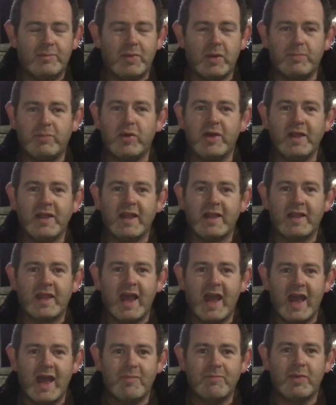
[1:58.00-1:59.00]
But putting a
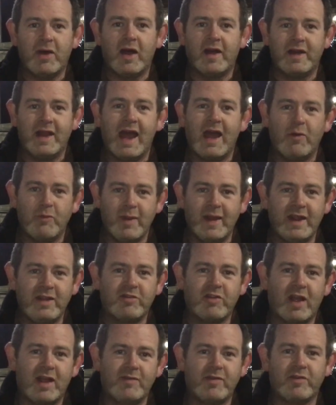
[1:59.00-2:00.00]
cap on how many
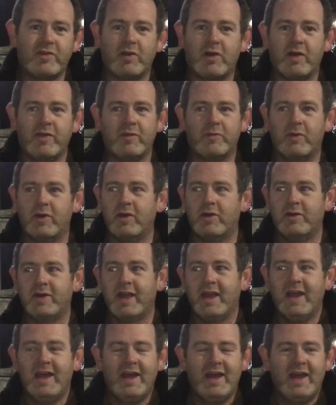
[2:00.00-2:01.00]
drivers are on the road?
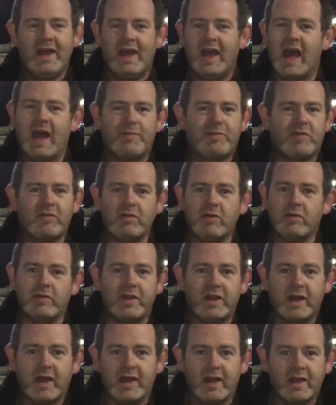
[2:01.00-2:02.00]

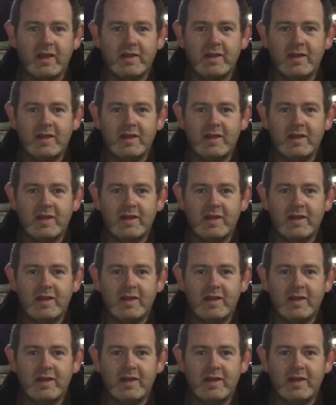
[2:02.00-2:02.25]
Absolutely not.